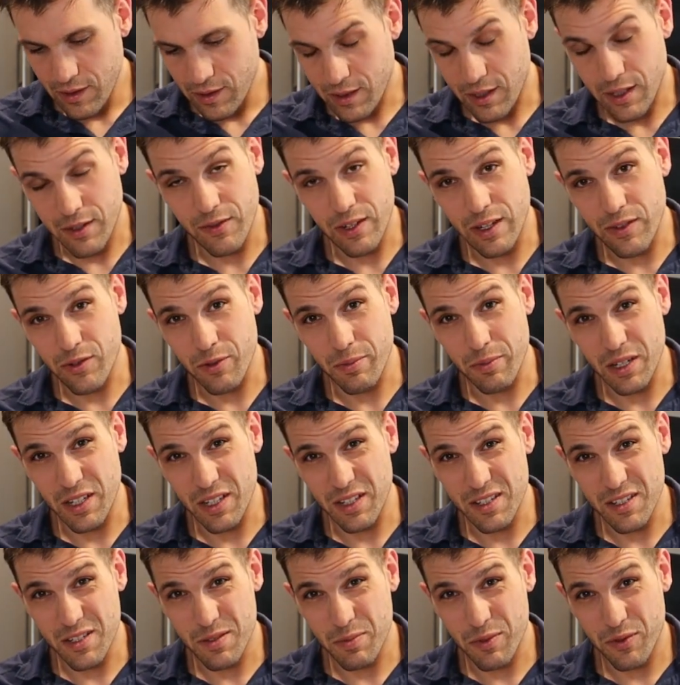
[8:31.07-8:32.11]
I've never
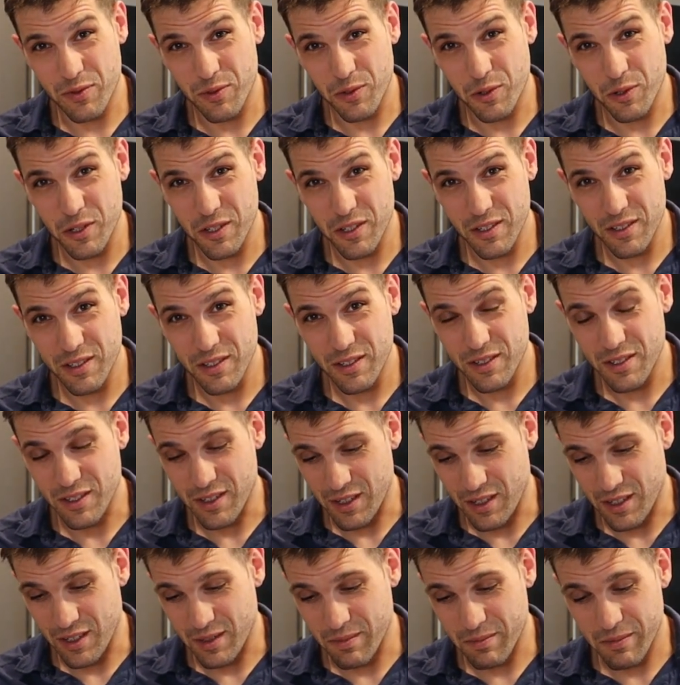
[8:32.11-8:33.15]
made this before.
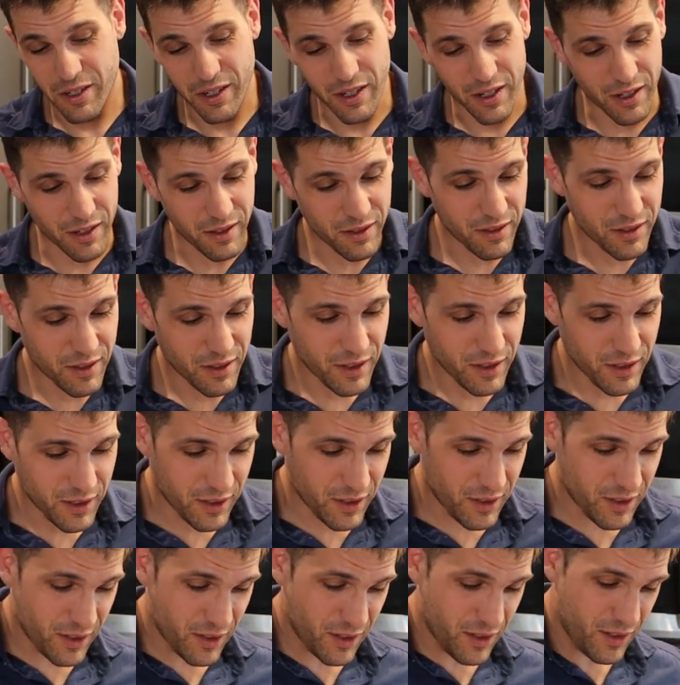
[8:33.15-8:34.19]
Kind of
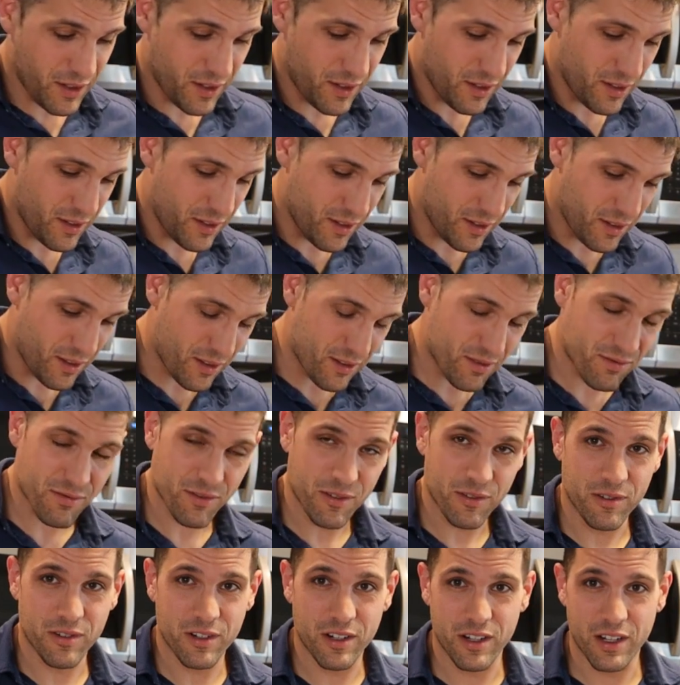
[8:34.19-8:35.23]

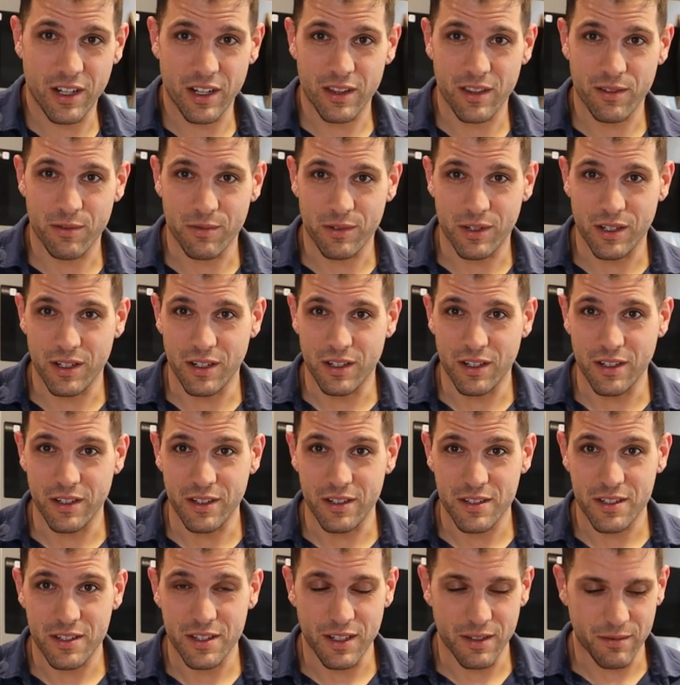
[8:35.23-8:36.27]
throwing it at the wall
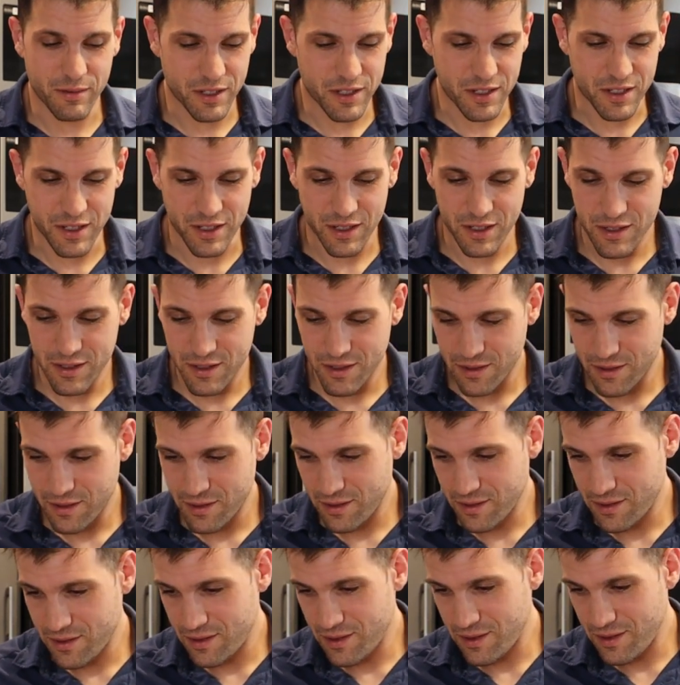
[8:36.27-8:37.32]
and seeing what sticks.
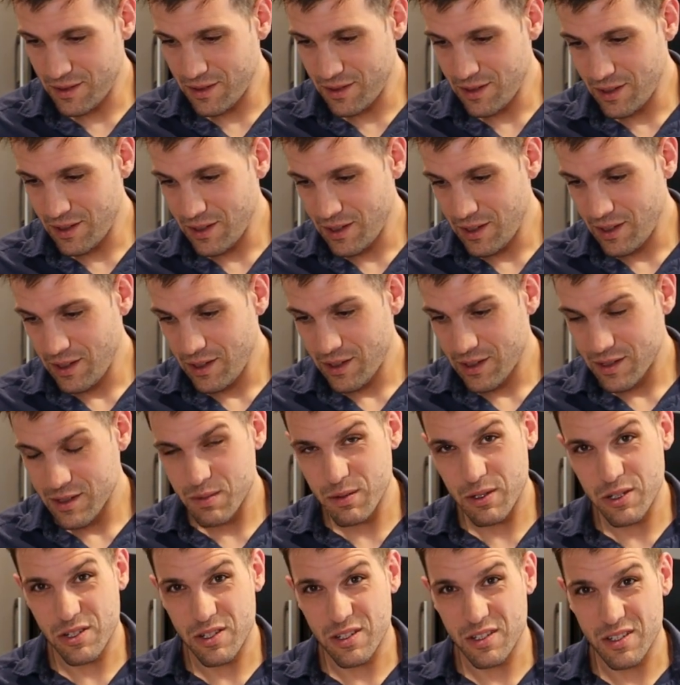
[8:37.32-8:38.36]

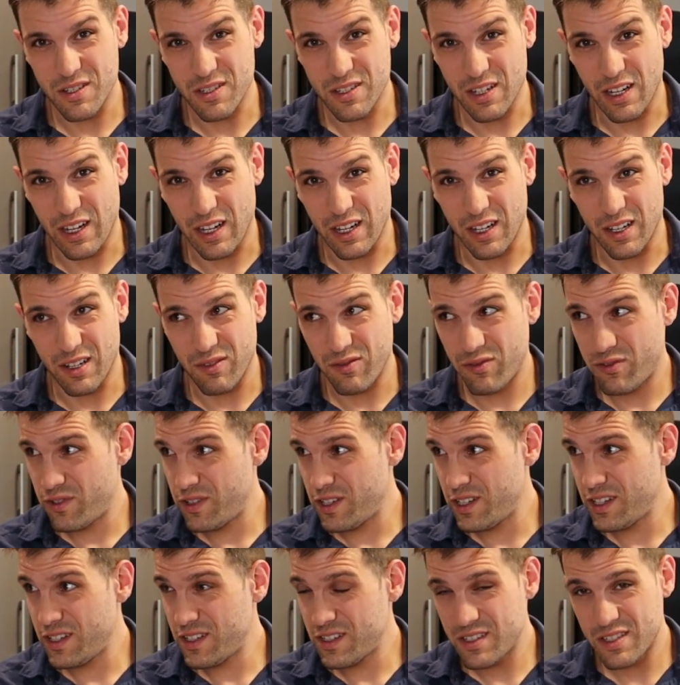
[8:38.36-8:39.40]
Especially since I have
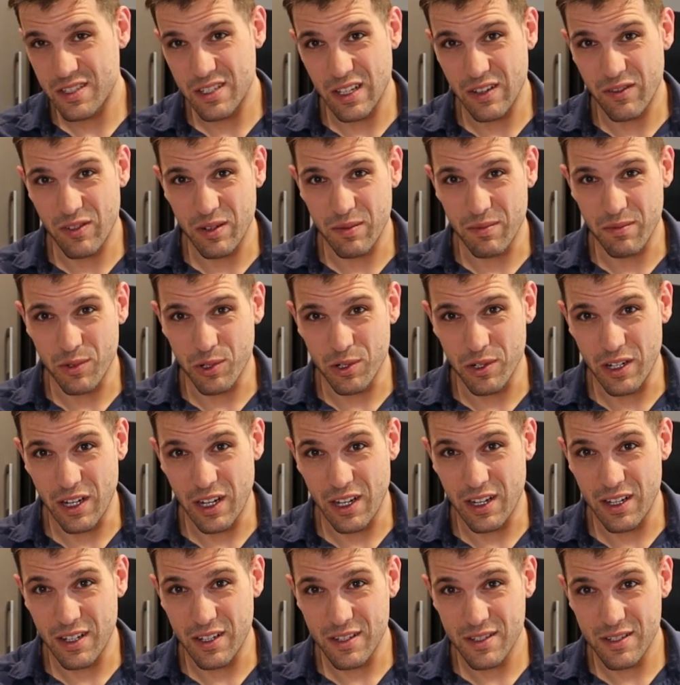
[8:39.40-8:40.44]
7 more
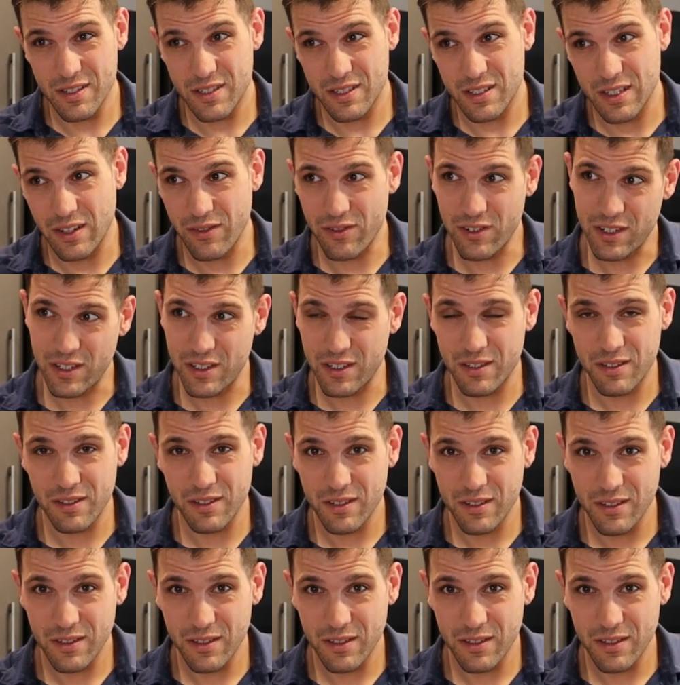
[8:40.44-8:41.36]
days, 7 to